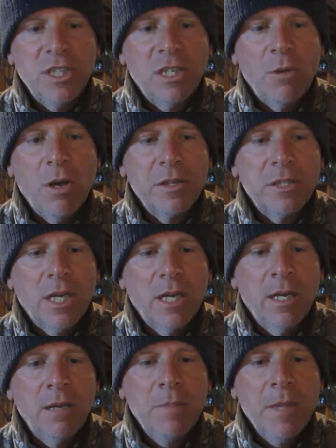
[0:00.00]
in them all the
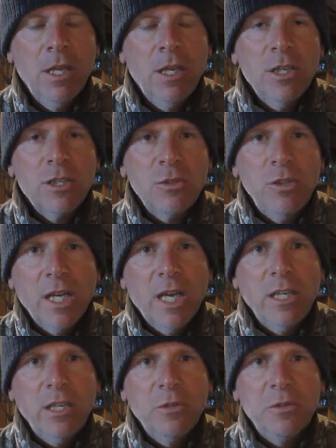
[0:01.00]
time. So you got
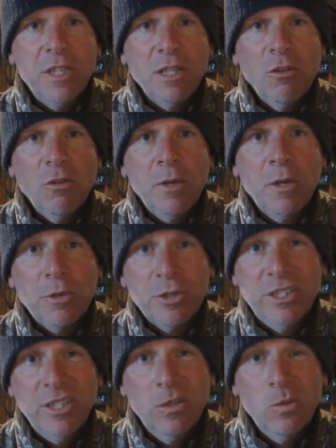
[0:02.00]
to use the aluminum or
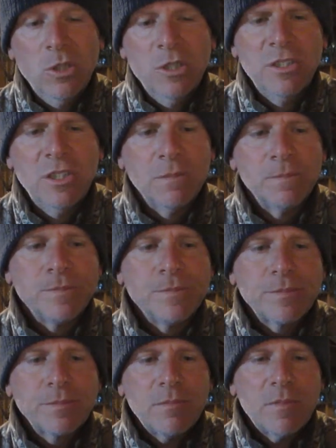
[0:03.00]
steel ones.
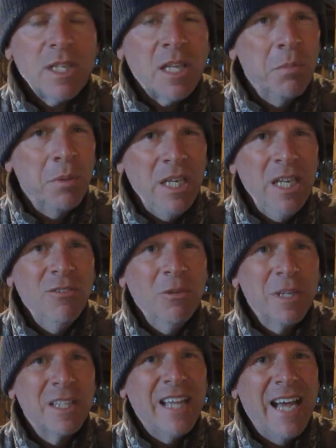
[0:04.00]
But even
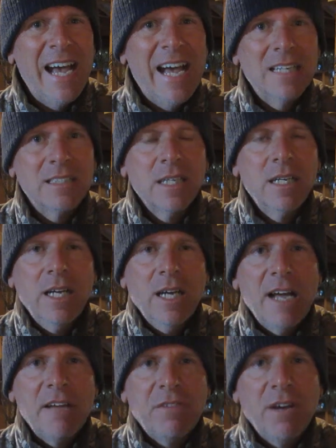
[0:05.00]
with that,
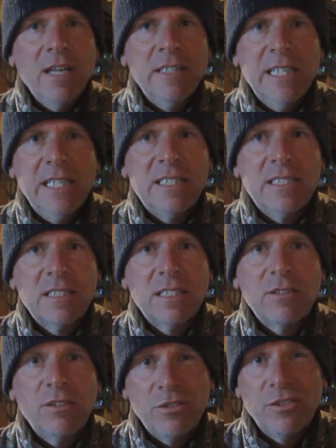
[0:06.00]
I find that it's
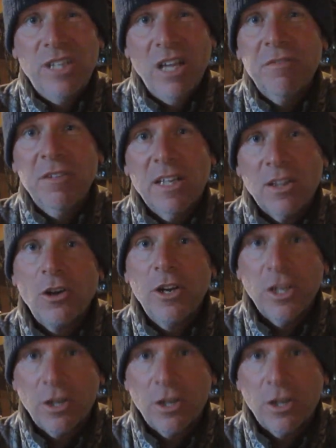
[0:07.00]
definitely a learning